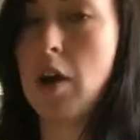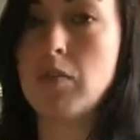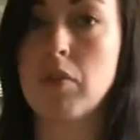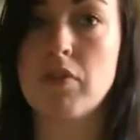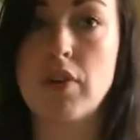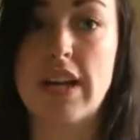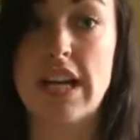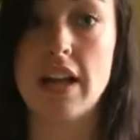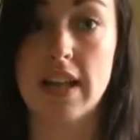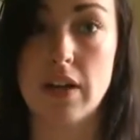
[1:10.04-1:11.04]
helpful for
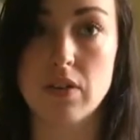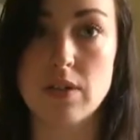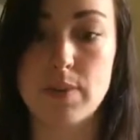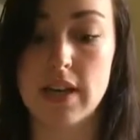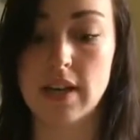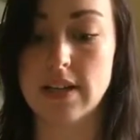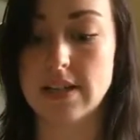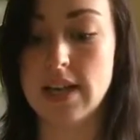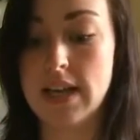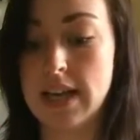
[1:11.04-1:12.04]
ELLs
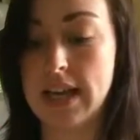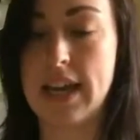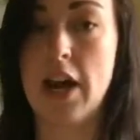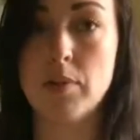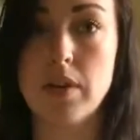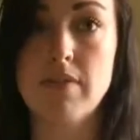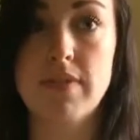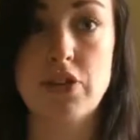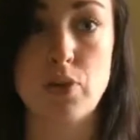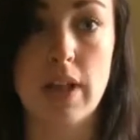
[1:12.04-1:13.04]
because it can help them
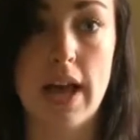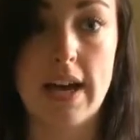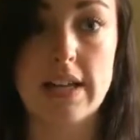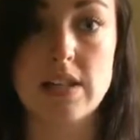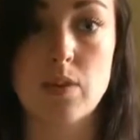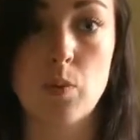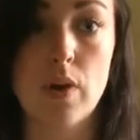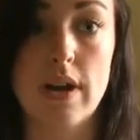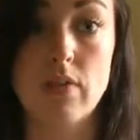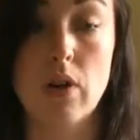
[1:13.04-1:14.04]
visualize
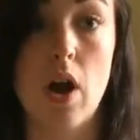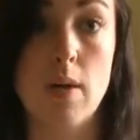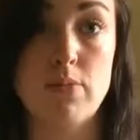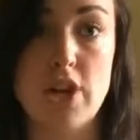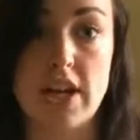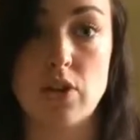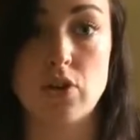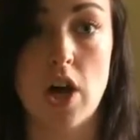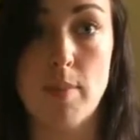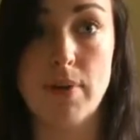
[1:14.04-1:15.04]
whatever object or
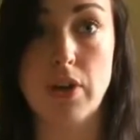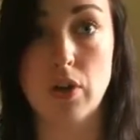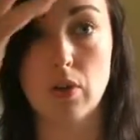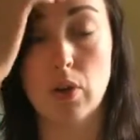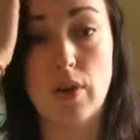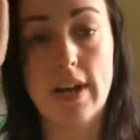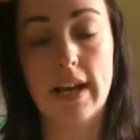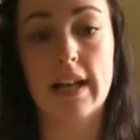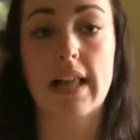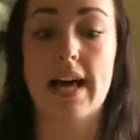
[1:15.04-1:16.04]
topic you're learning
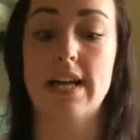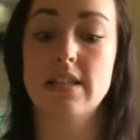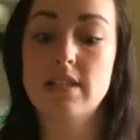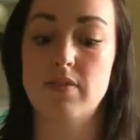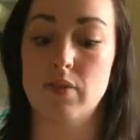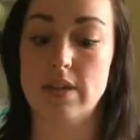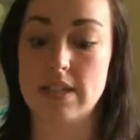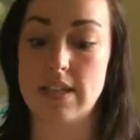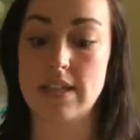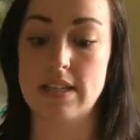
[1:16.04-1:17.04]
in class. For
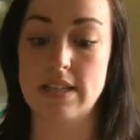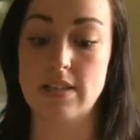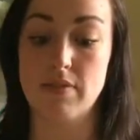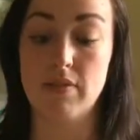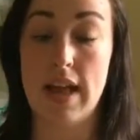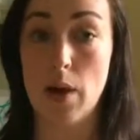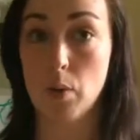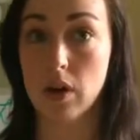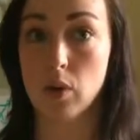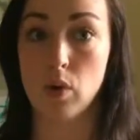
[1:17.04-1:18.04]
instance, this is a
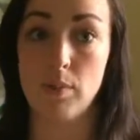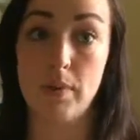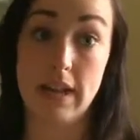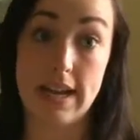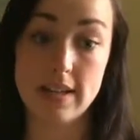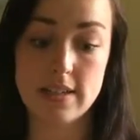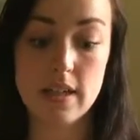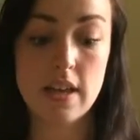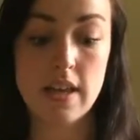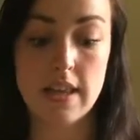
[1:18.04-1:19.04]
flower or a plant.
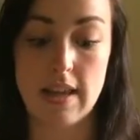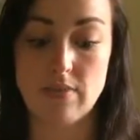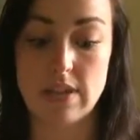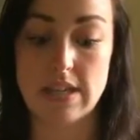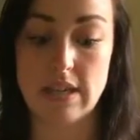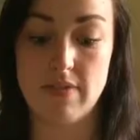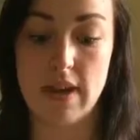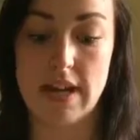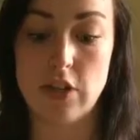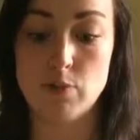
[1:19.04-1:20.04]
They have to
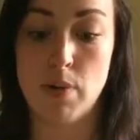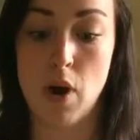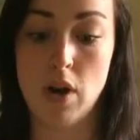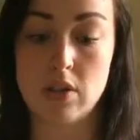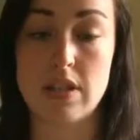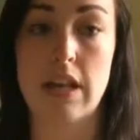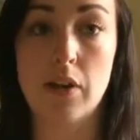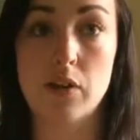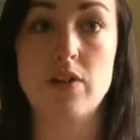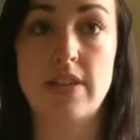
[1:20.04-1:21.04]
identify each part so they
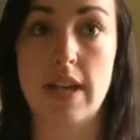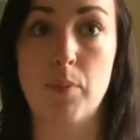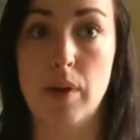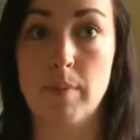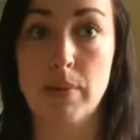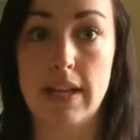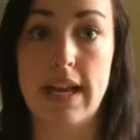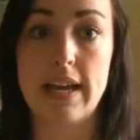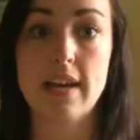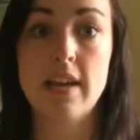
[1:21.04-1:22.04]
understand what a
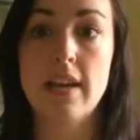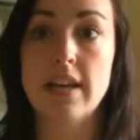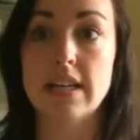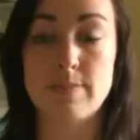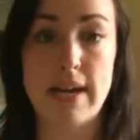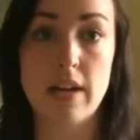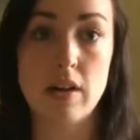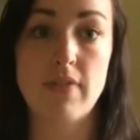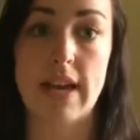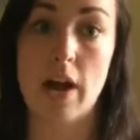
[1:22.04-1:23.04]
plant is made
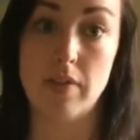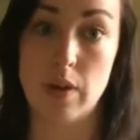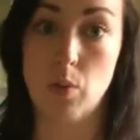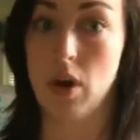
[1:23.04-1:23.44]
of and how they